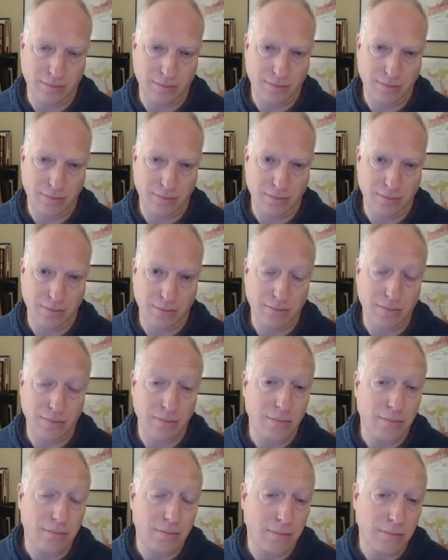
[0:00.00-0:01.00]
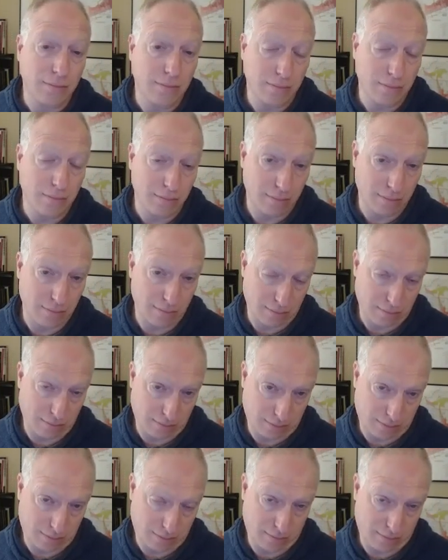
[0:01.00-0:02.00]

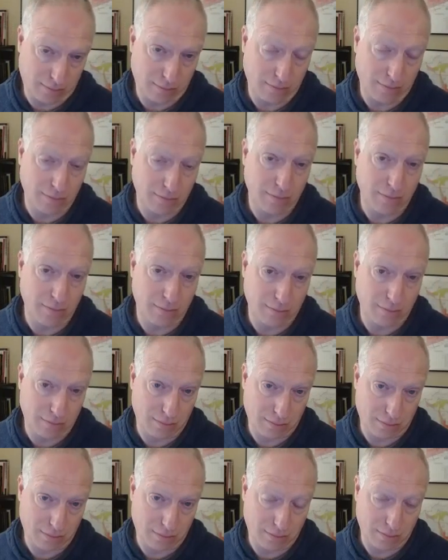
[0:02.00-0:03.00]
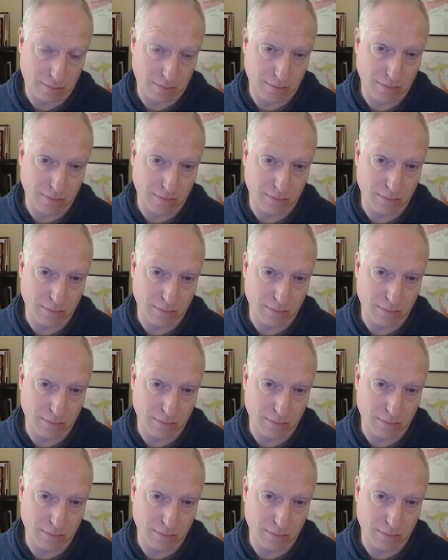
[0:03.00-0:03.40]
No words are spoken by the person on screen.